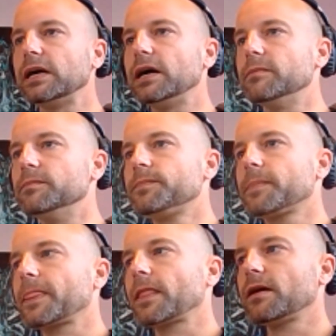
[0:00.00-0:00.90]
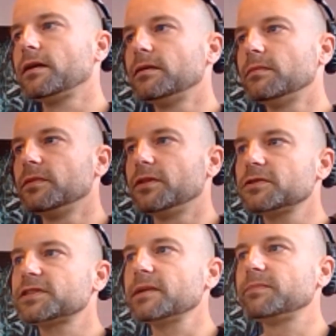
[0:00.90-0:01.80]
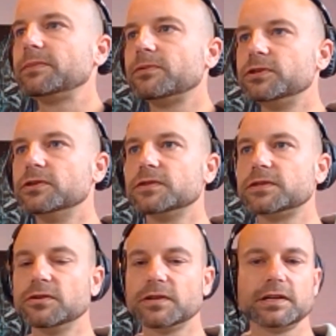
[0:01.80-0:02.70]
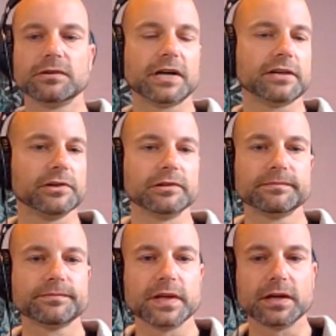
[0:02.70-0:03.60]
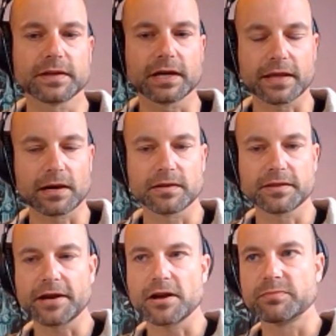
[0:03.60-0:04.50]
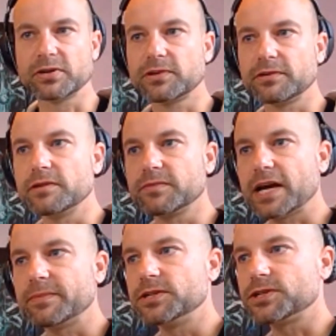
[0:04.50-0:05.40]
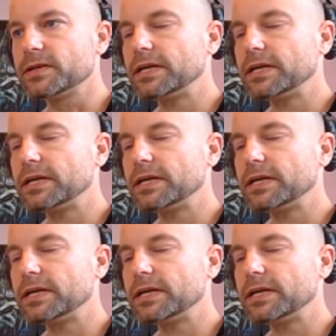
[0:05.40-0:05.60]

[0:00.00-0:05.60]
Um, those same people use Unity or Unreal. They don't build their own game engine.